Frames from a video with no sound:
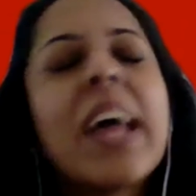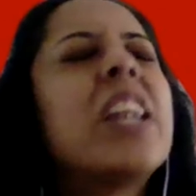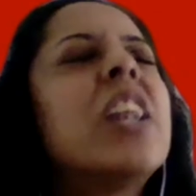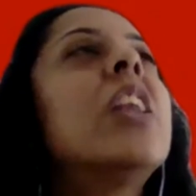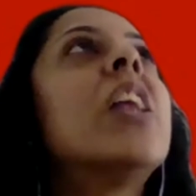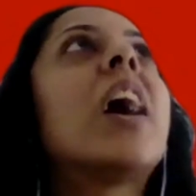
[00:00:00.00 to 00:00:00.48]

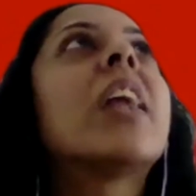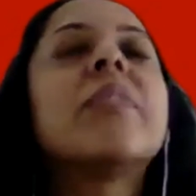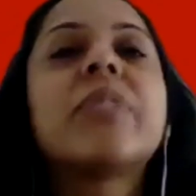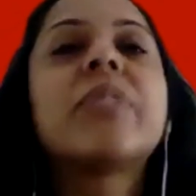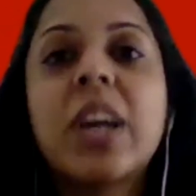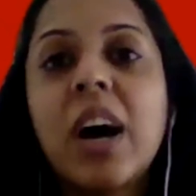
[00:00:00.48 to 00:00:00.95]
None
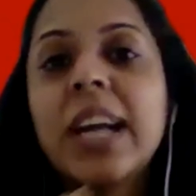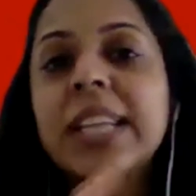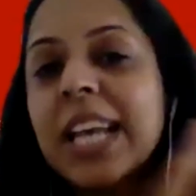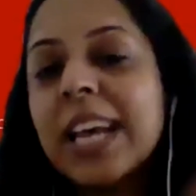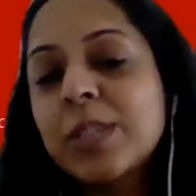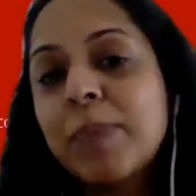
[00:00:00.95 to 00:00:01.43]
of the guys,
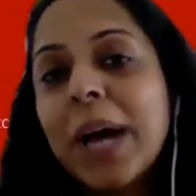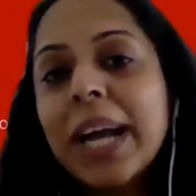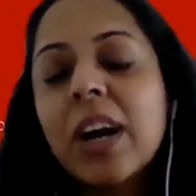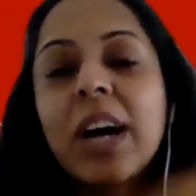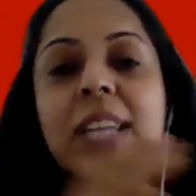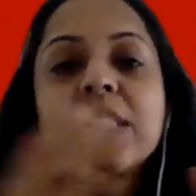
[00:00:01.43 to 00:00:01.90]
expat
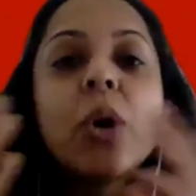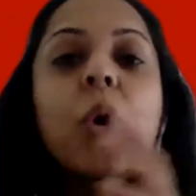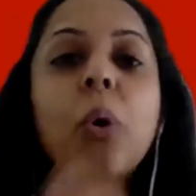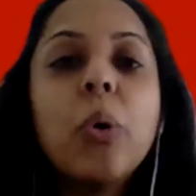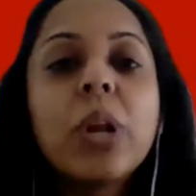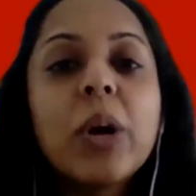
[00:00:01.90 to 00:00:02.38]
guys
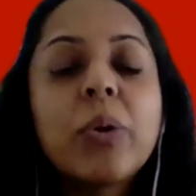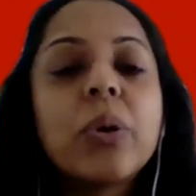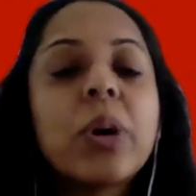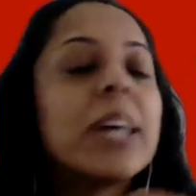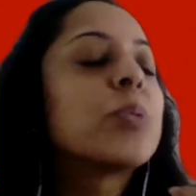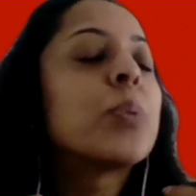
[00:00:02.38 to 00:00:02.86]
or local
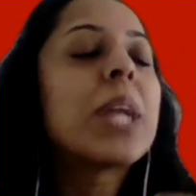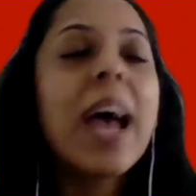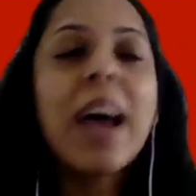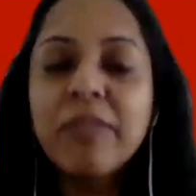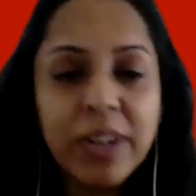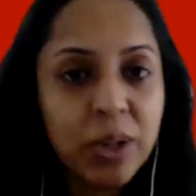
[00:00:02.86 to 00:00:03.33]
guys, would
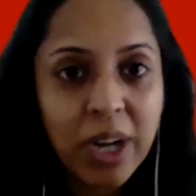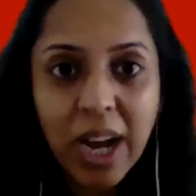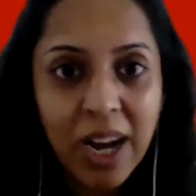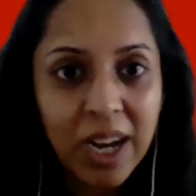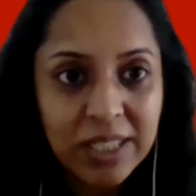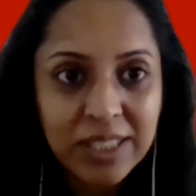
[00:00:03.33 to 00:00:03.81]
ever look
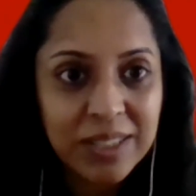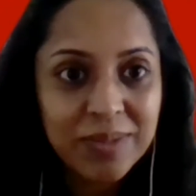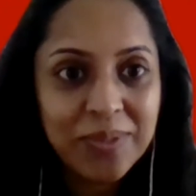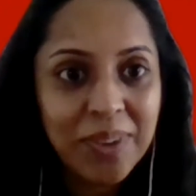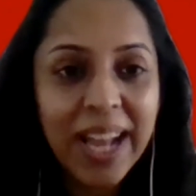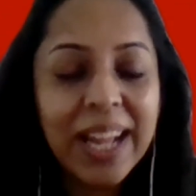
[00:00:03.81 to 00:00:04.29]
at us,
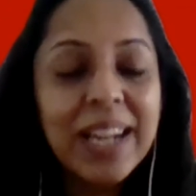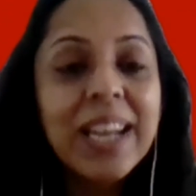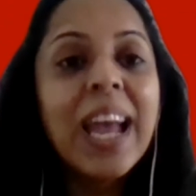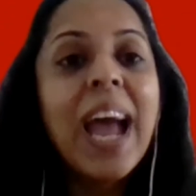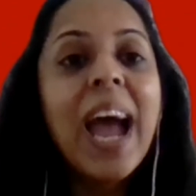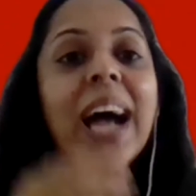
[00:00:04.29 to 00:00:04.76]
right?
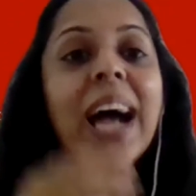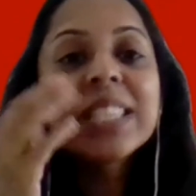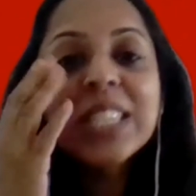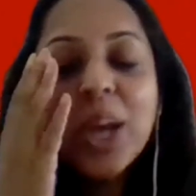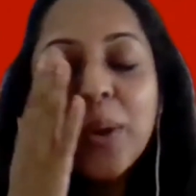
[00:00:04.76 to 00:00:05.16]
And so